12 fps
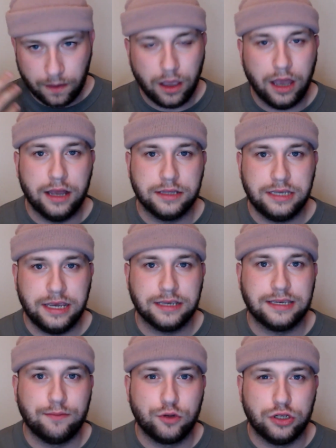uh,
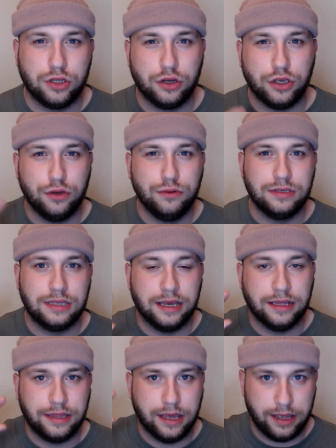TSM could not use
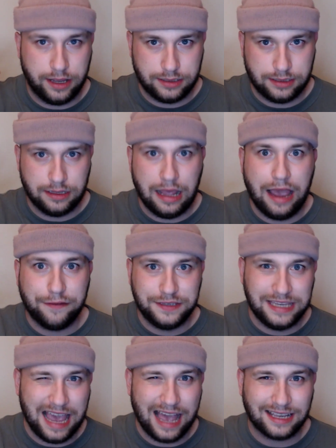the the
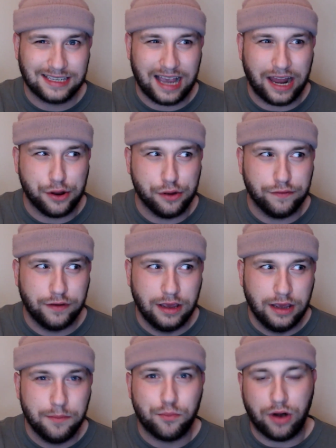FTX kind of
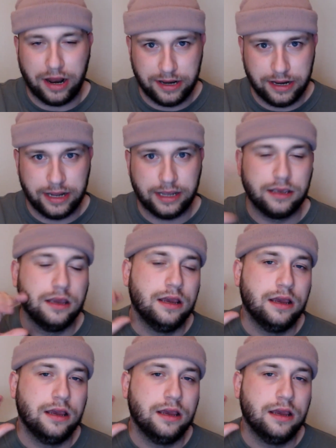branding